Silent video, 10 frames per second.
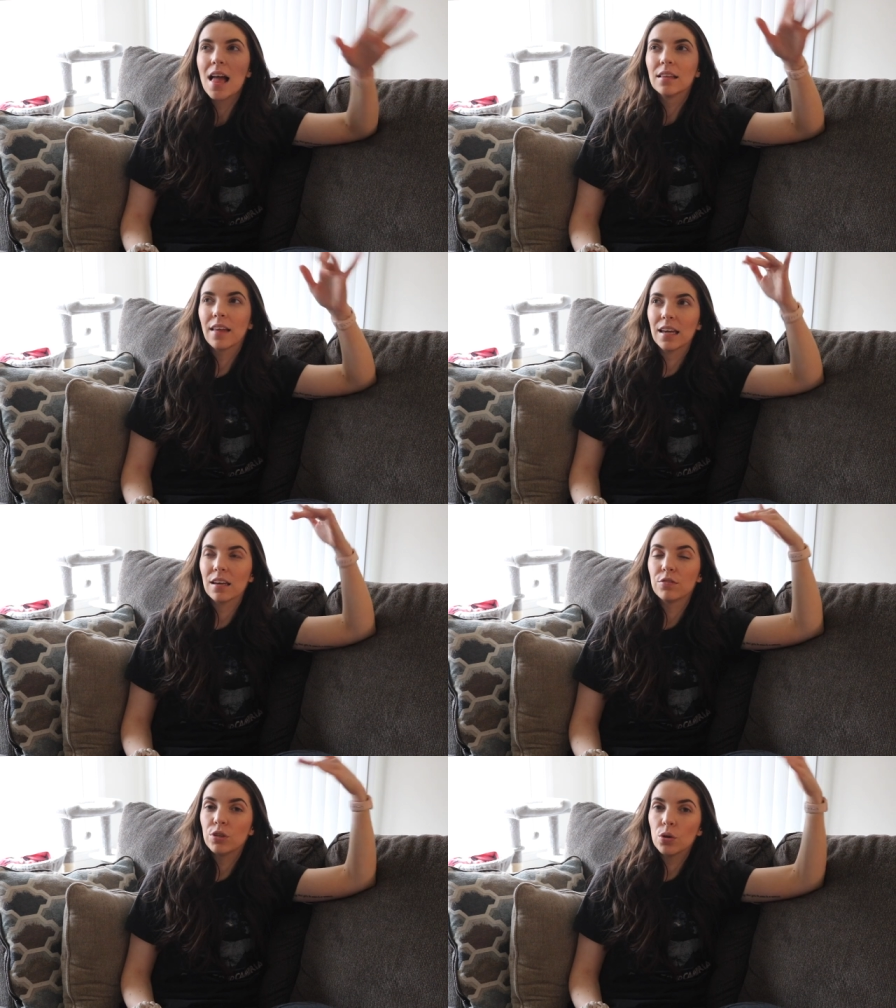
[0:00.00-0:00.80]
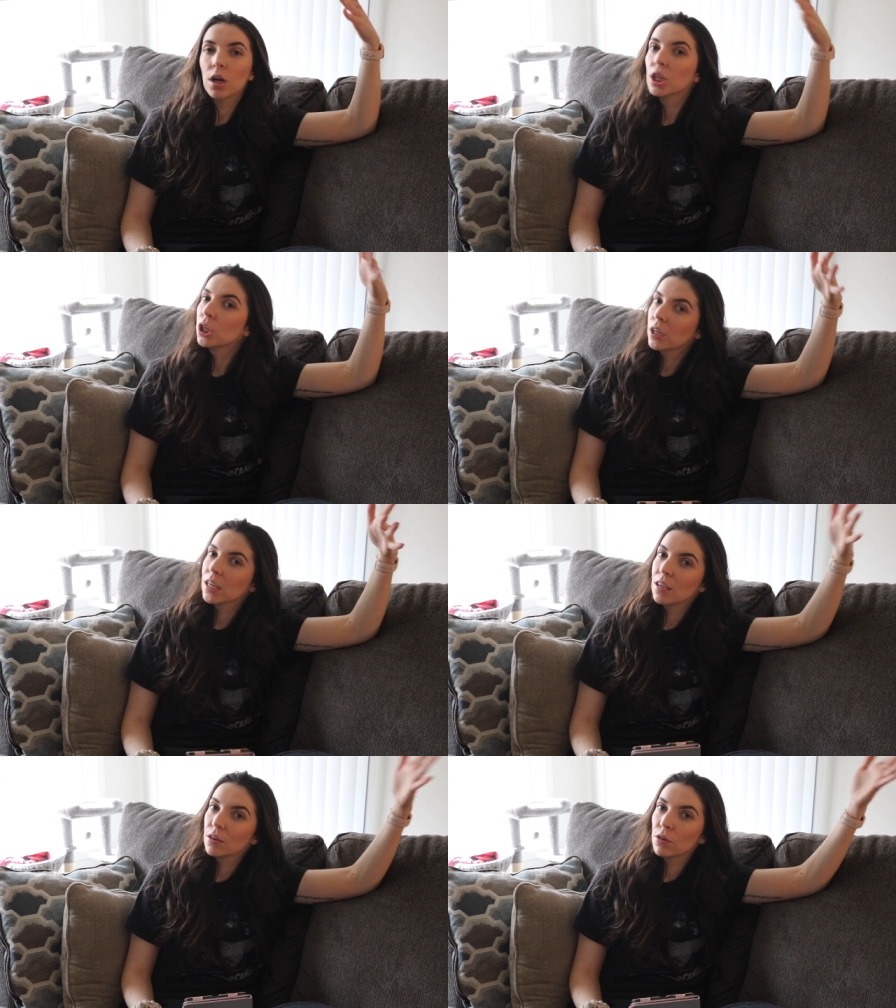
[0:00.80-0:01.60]
Like if you are
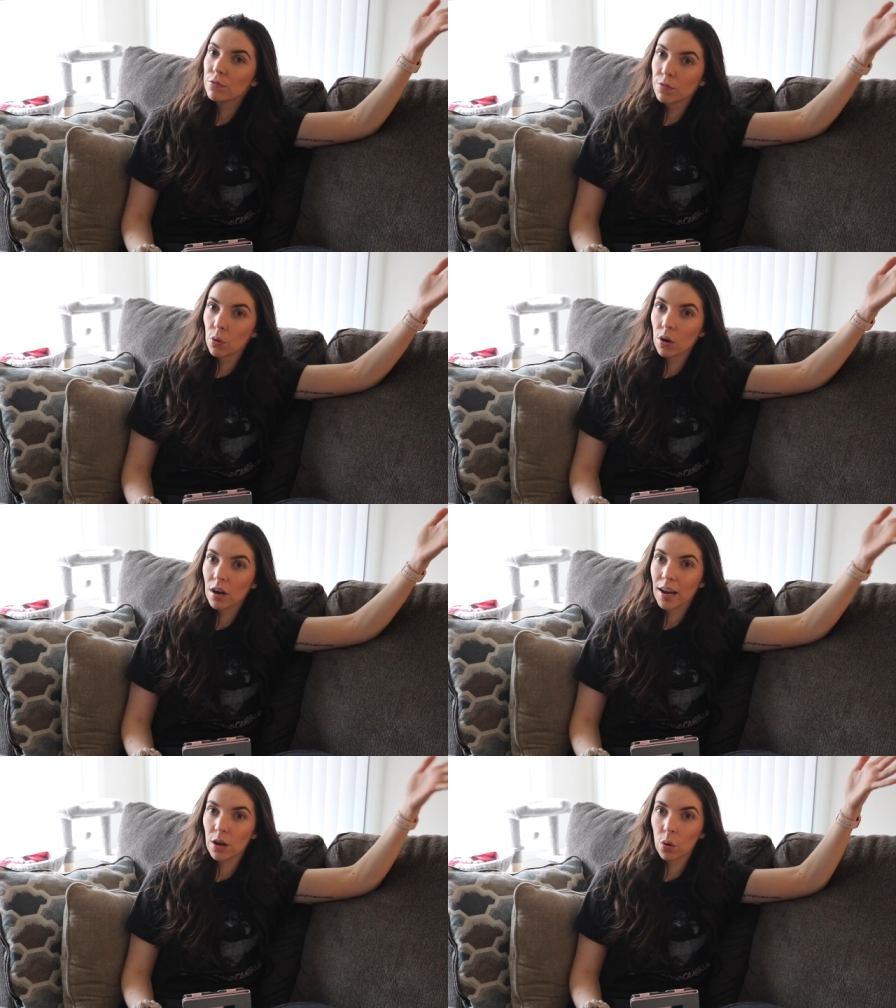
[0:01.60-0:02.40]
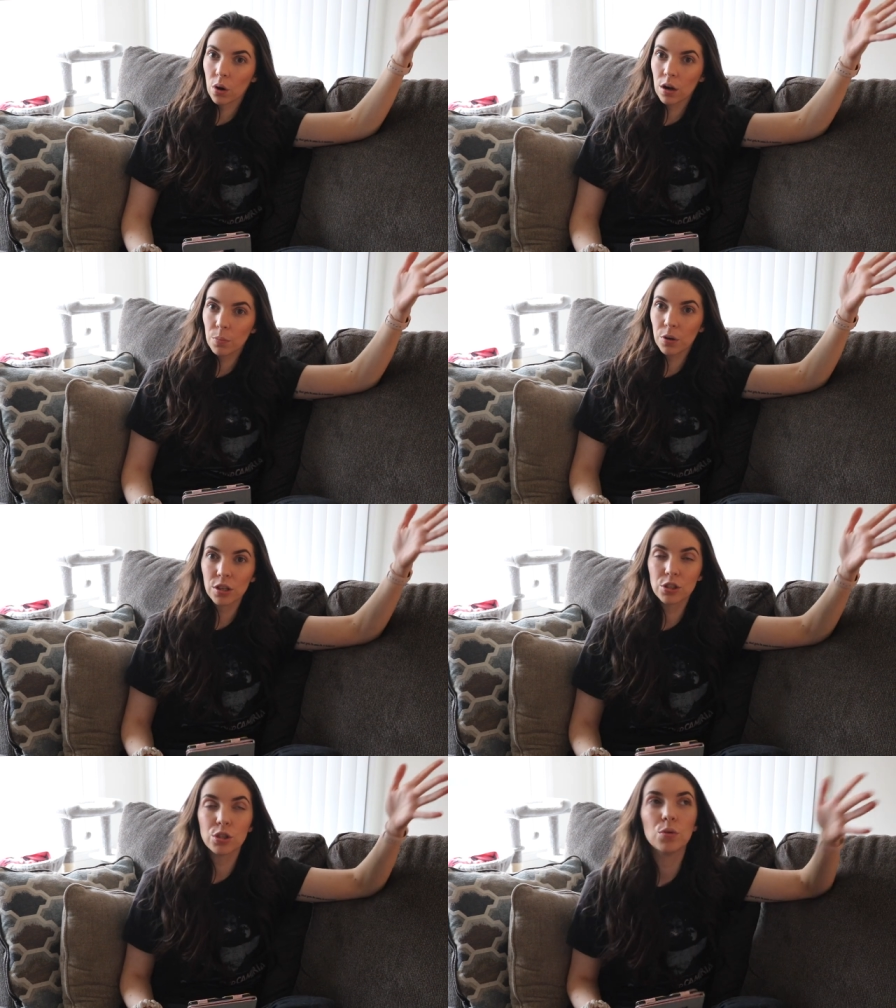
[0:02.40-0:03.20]
looking for a horror
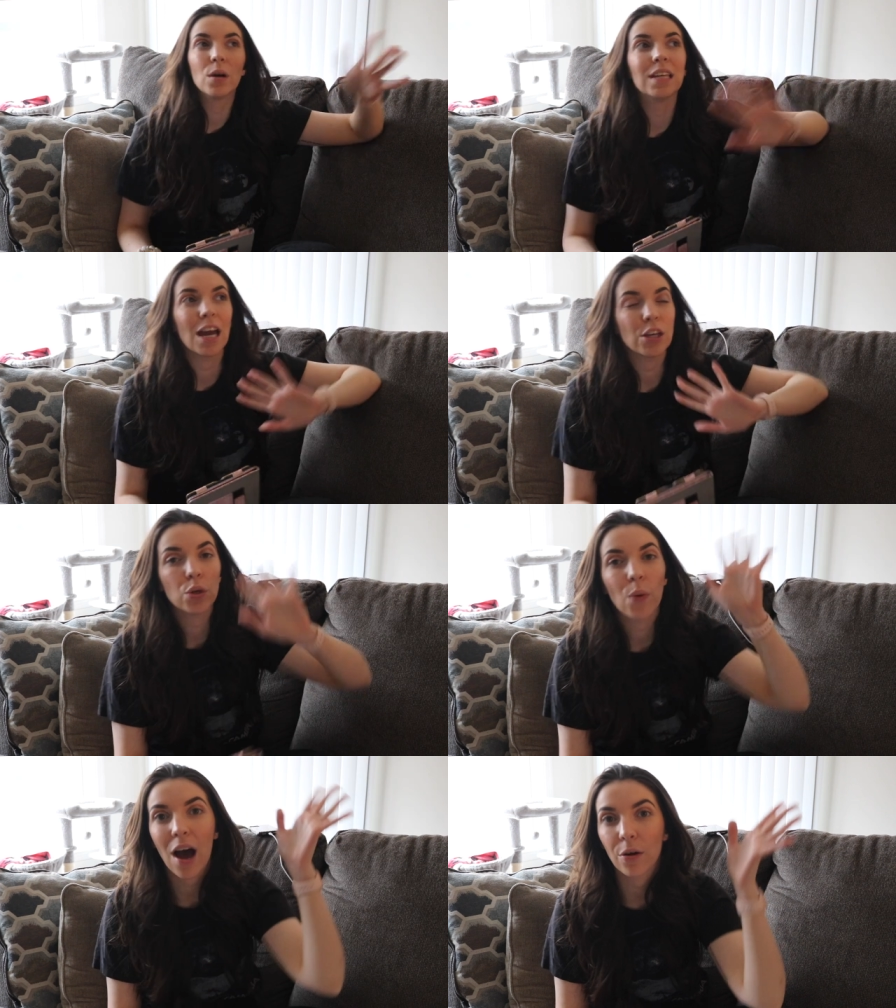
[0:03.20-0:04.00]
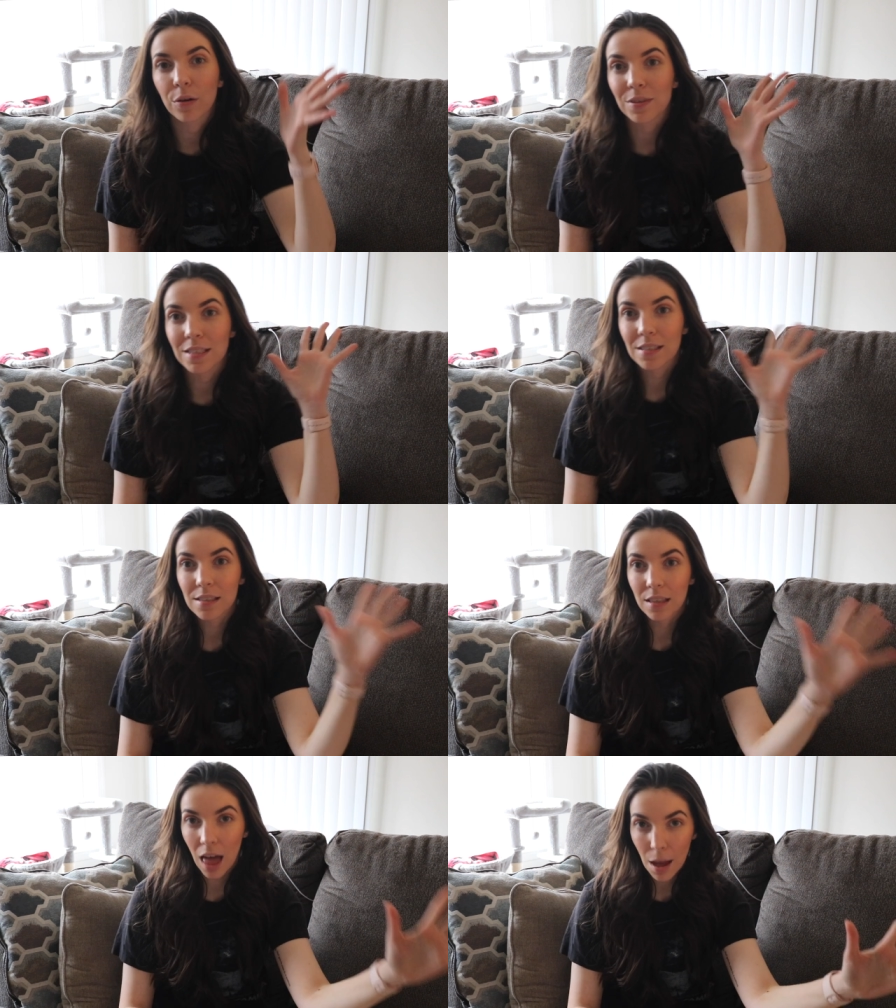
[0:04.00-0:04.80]
book to get you out of a
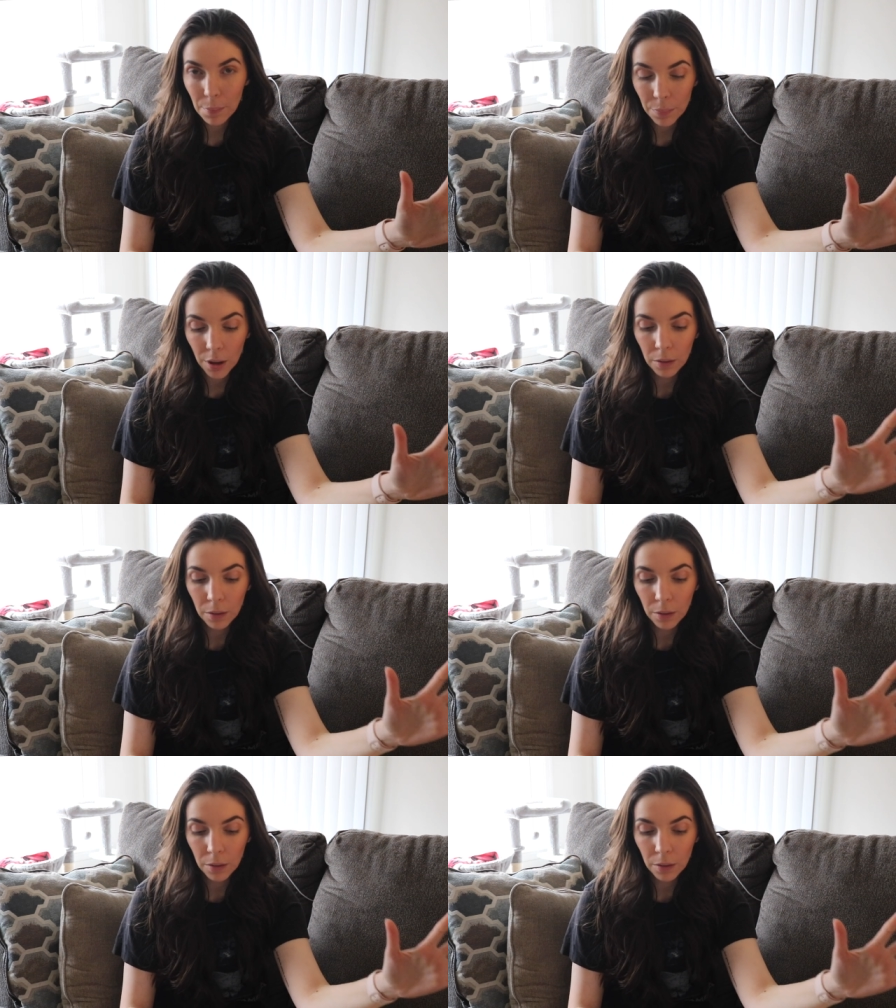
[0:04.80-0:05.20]
slump,